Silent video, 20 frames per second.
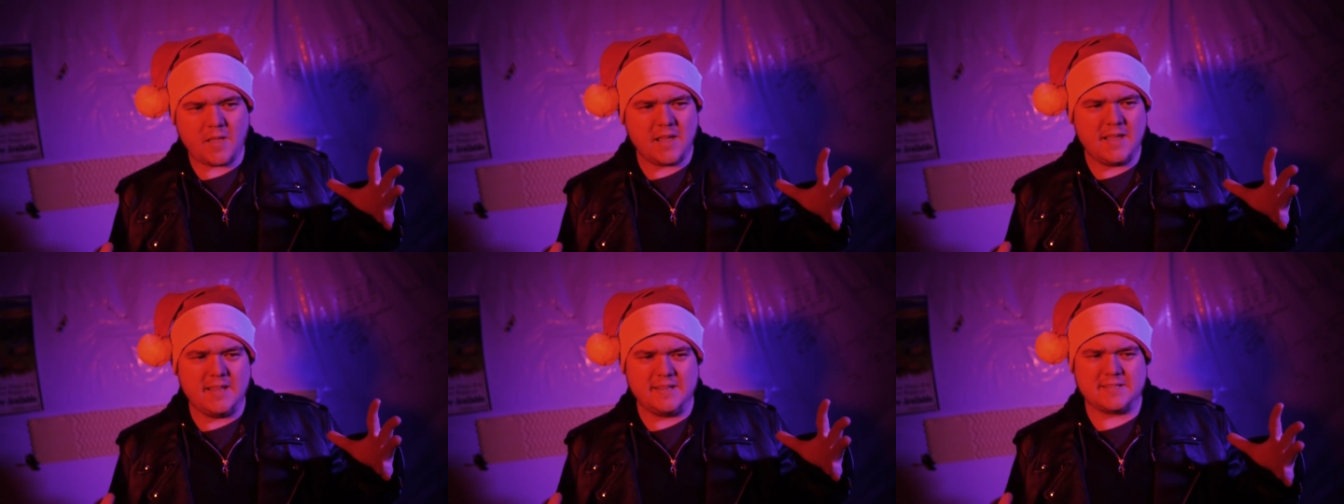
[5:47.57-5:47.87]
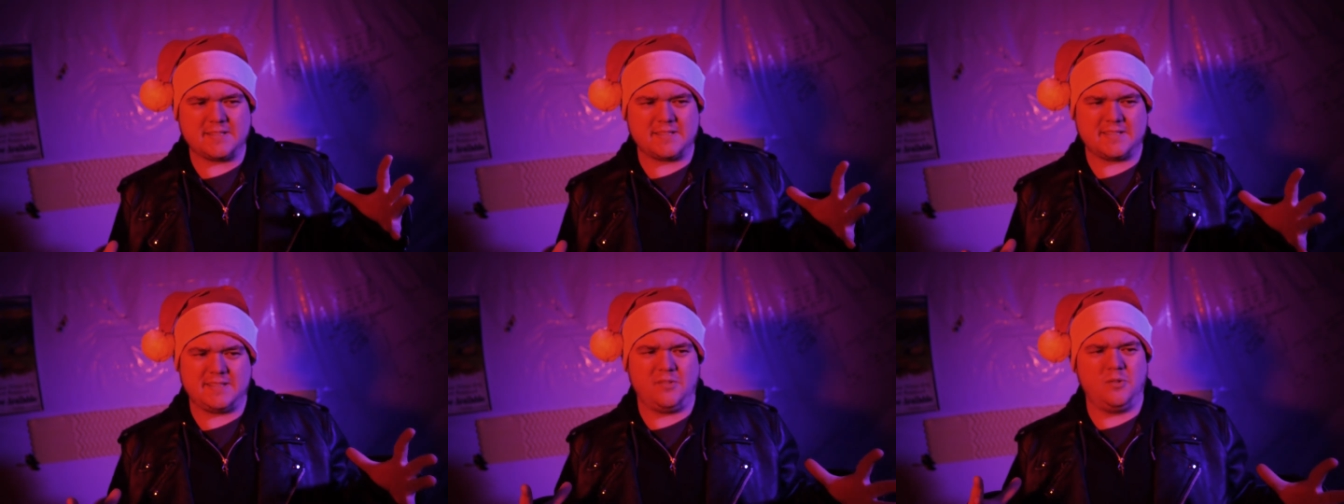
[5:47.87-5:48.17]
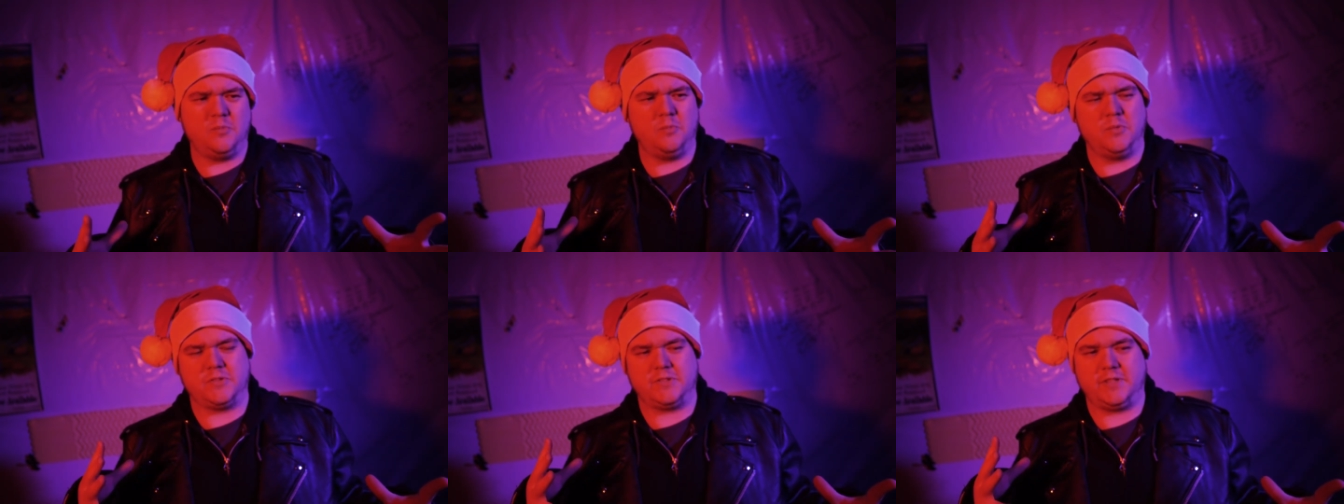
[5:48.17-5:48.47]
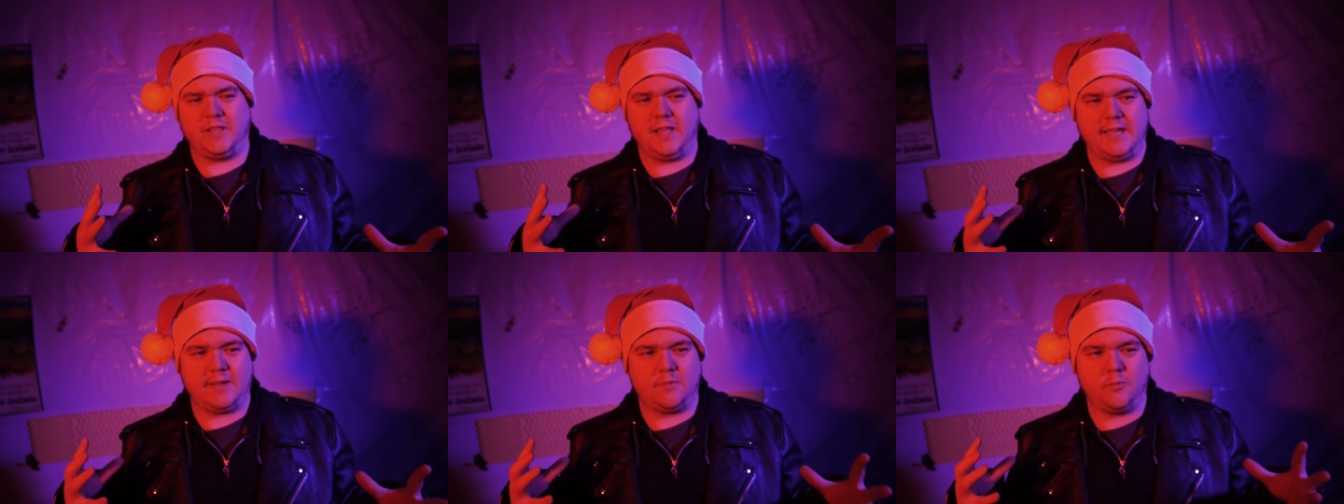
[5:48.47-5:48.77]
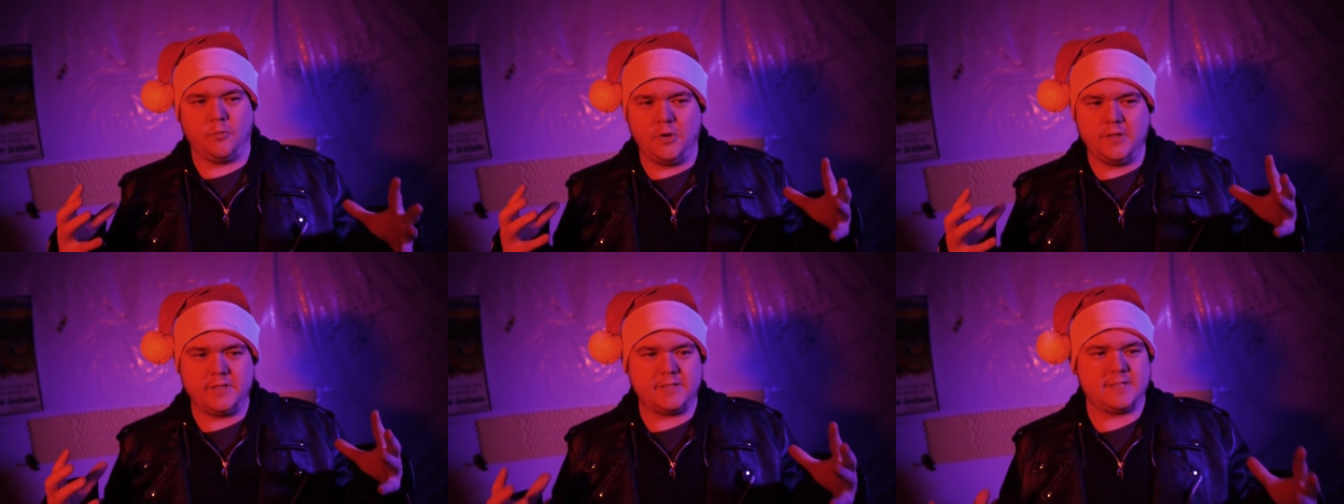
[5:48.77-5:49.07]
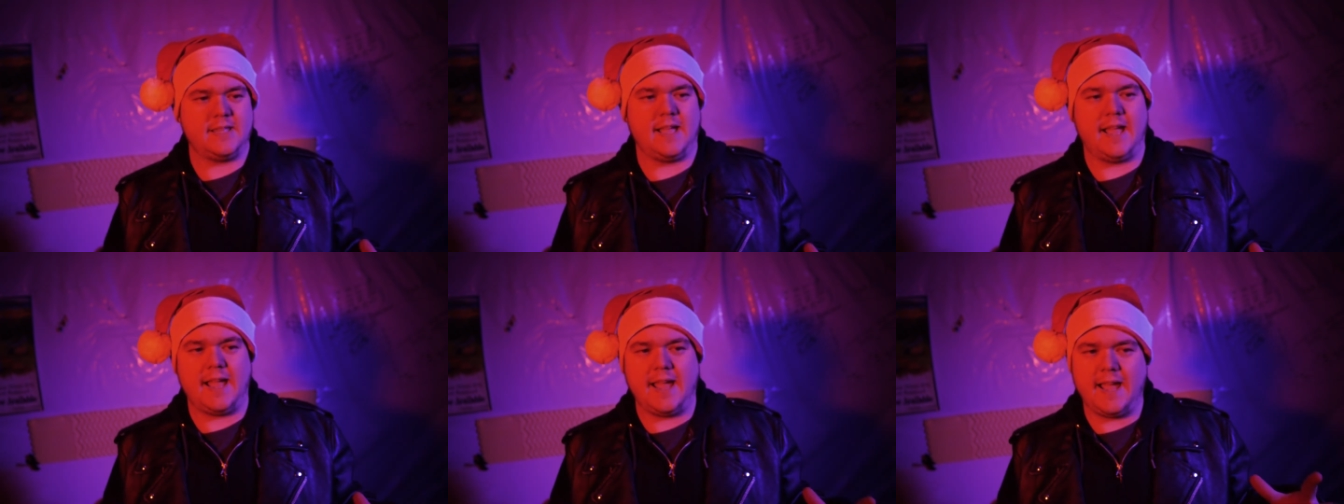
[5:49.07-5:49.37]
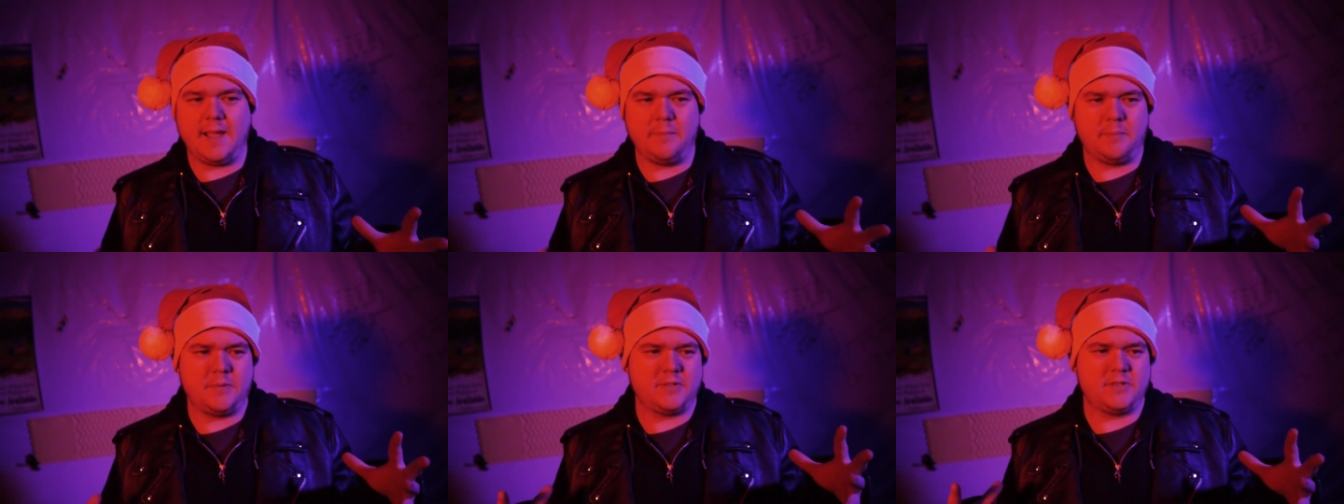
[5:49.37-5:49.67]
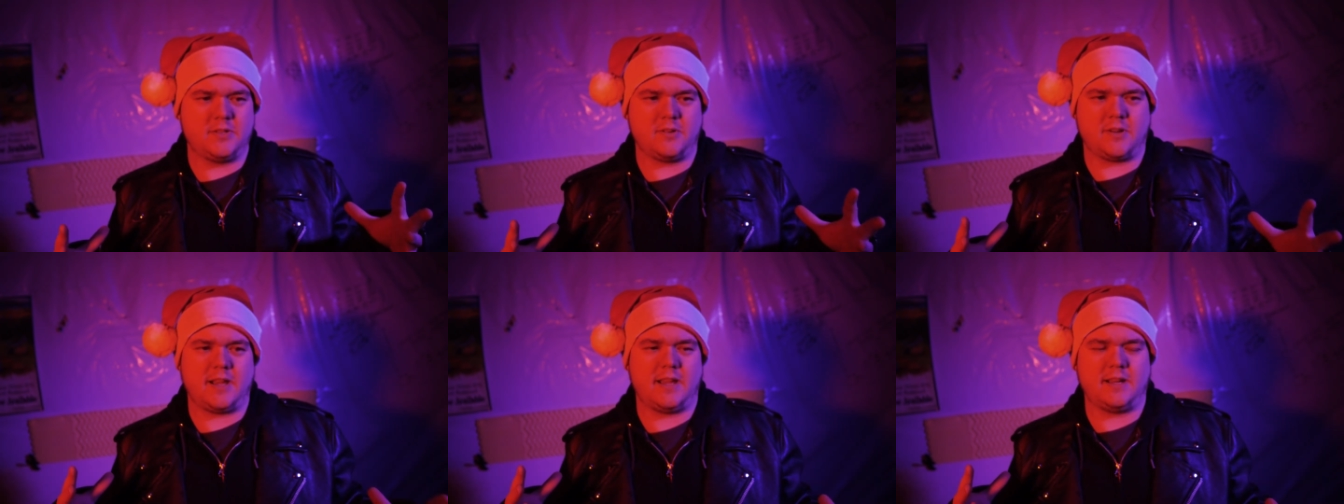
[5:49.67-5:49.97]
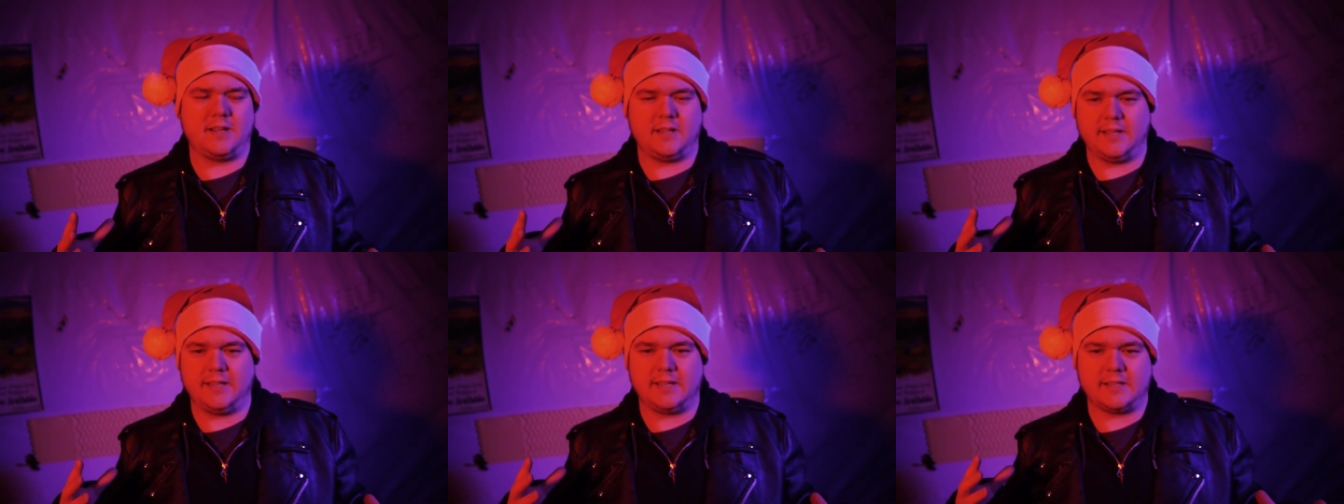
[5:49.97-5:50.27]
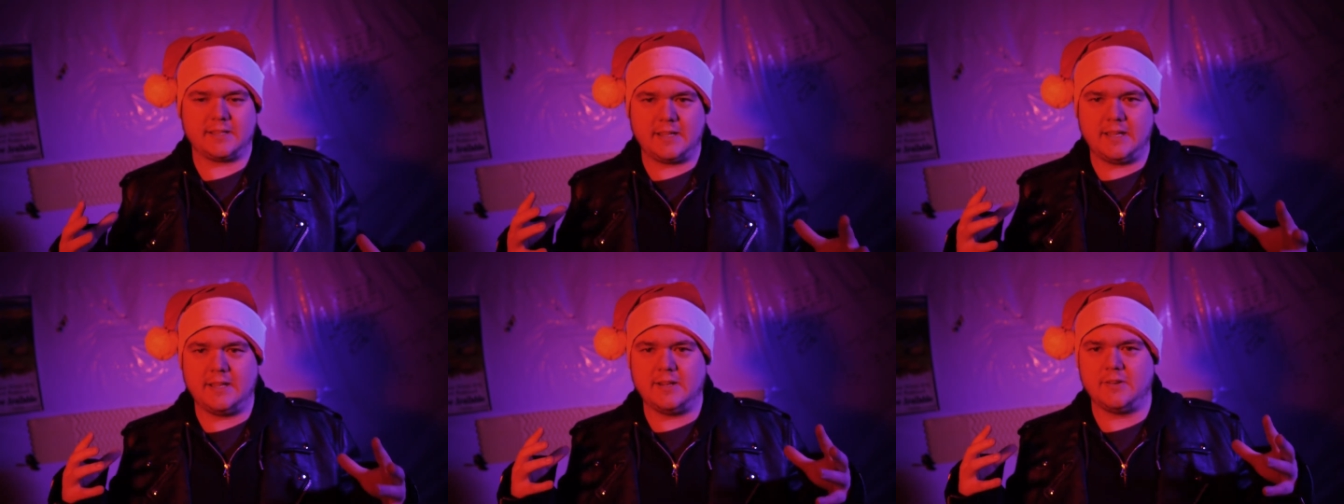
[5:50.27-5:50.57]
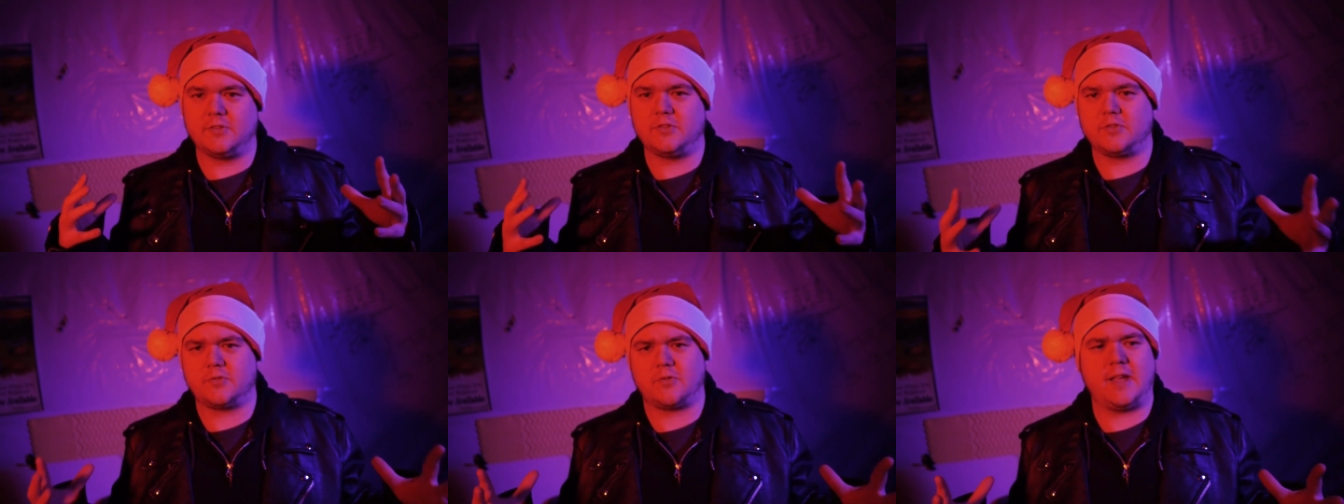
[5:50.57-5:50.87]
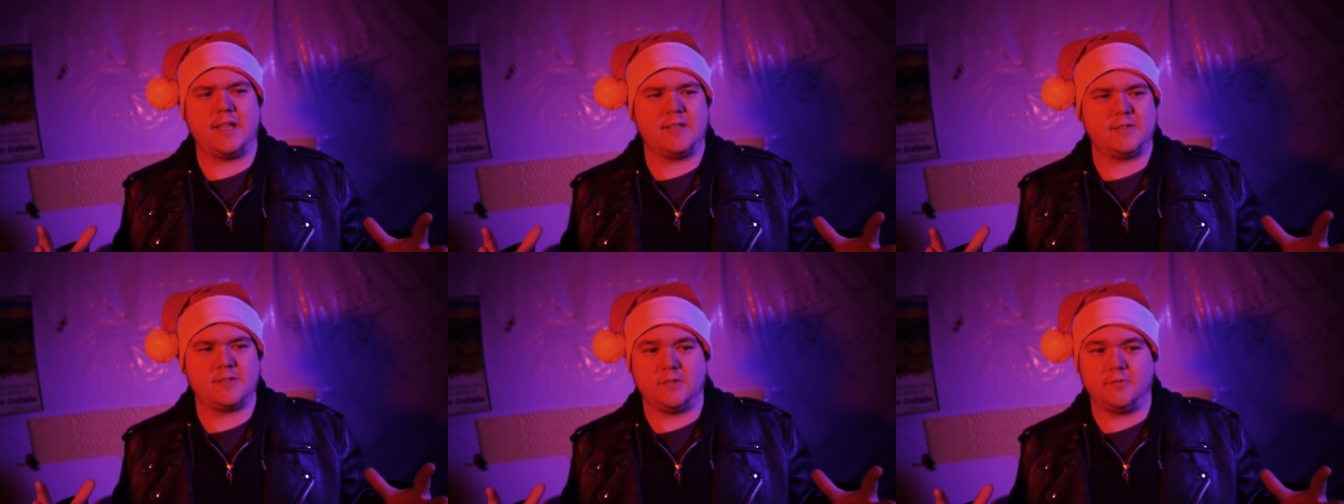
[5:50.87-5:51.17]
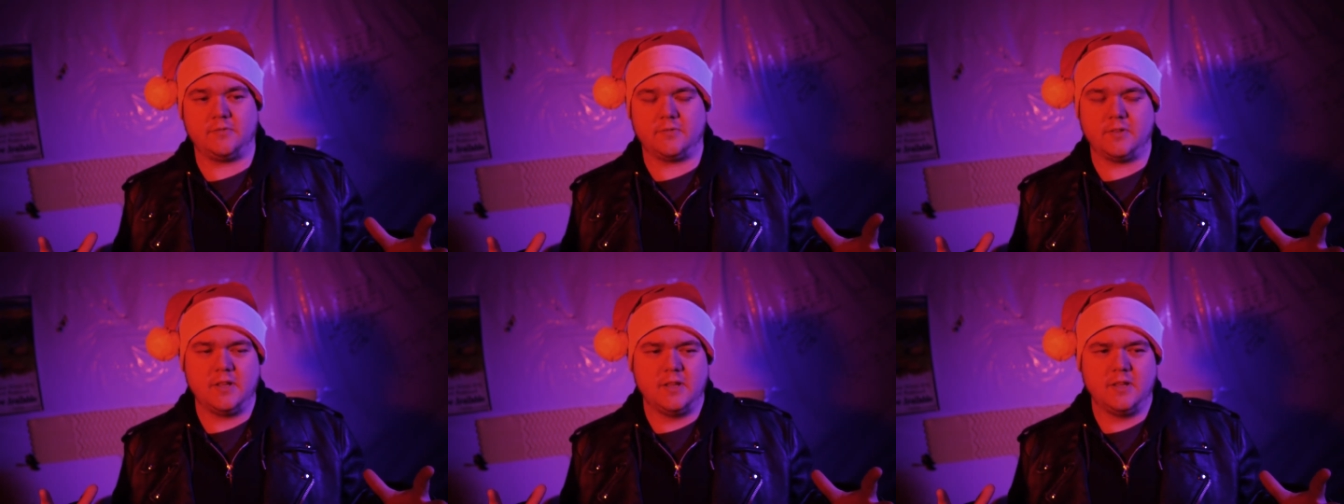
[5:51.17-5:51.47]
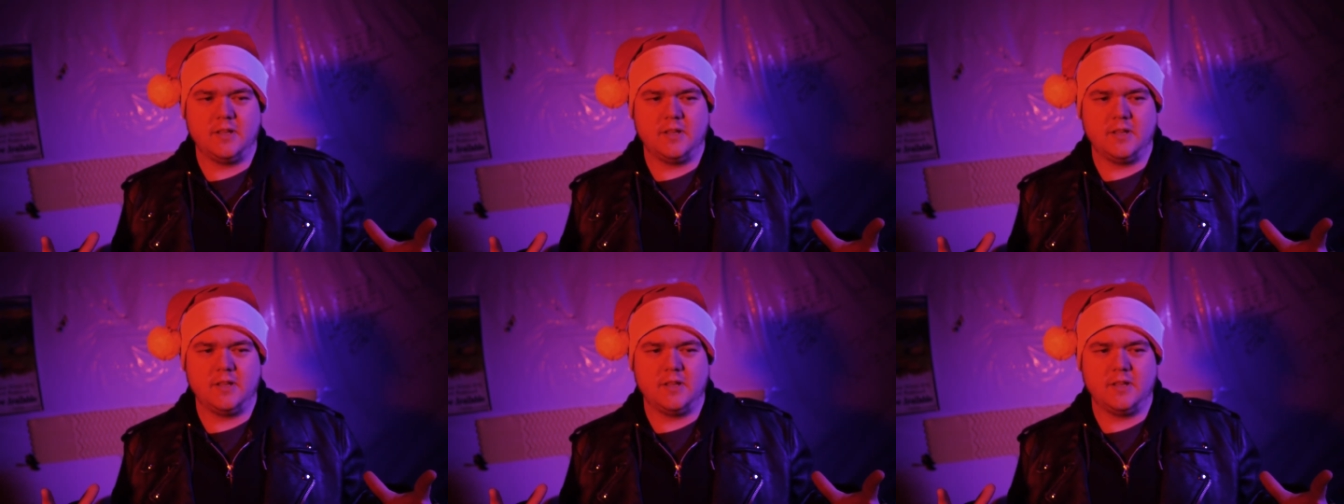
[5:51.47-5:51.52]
It's almost like once that happens, you're kind of like in a trance of,